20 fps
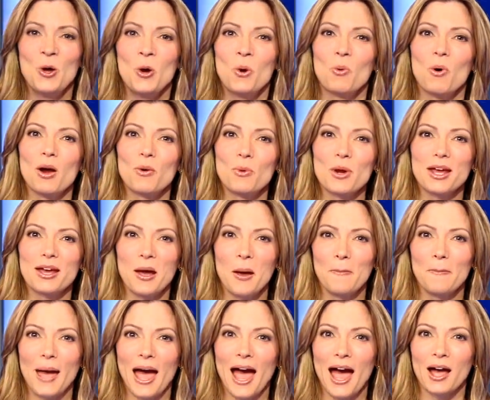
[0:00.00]
When we
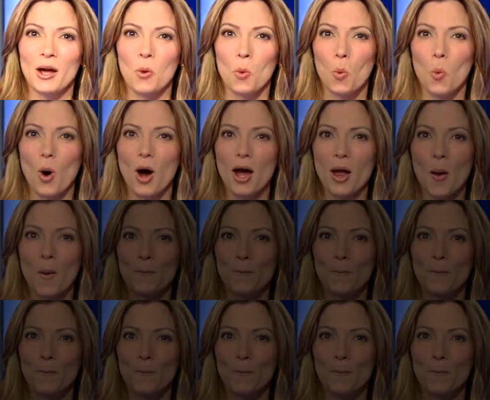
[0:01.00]
come back, one